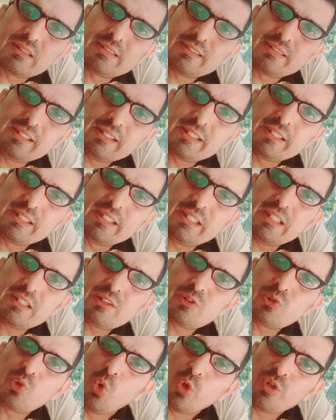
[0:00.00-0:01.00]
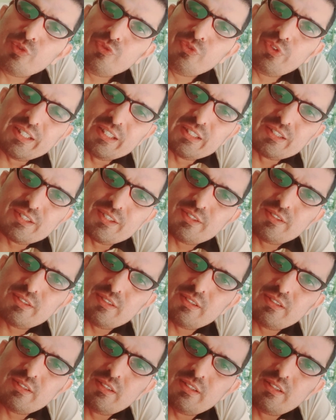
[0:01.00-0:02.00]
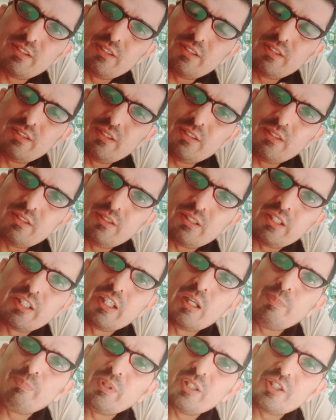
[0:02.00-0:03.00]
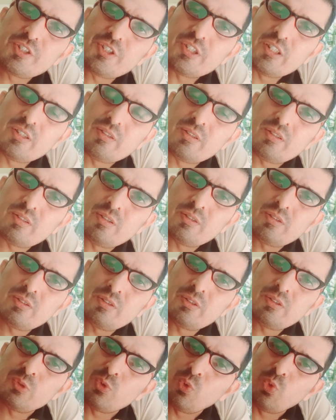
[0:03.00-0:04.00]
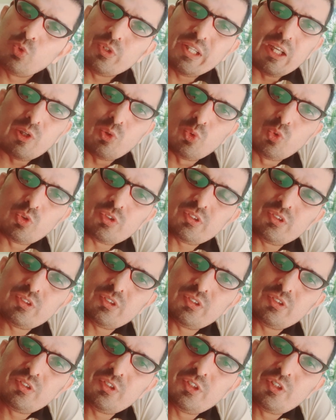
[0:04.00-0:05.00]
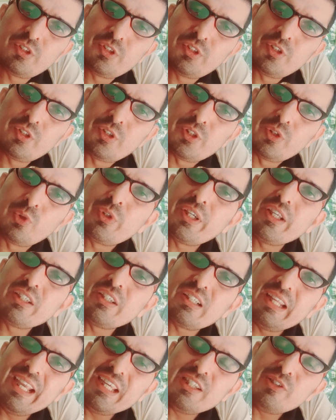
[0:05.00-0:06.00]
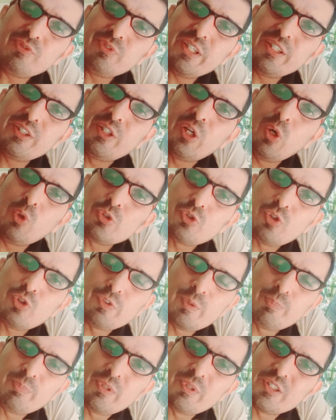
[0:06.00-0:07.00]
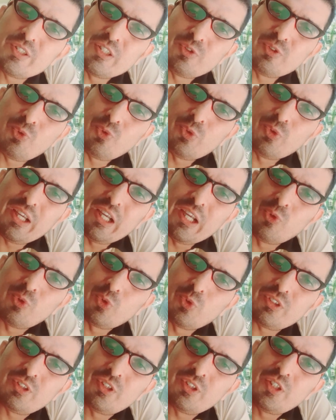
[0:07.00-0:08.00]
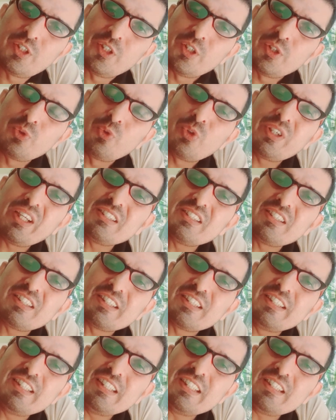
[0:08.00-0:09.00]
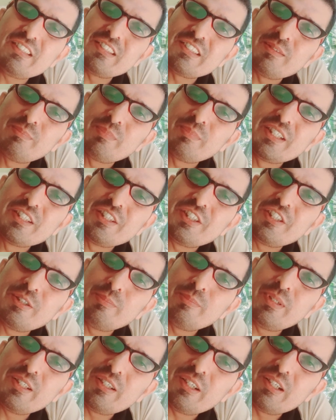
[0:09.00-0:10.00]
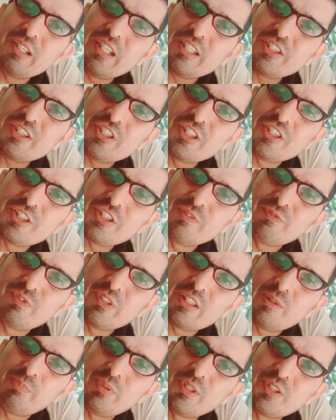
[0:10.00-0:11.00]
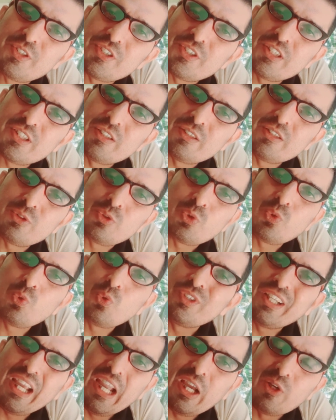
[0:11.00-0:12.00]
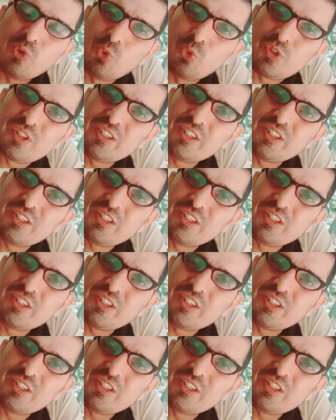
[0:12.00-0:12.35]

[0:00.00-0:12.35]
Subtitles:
create confidence in a person through dialogue. You can clarify doubts of a person through dialogue. You can create some intimate relationship with a person through dialogue.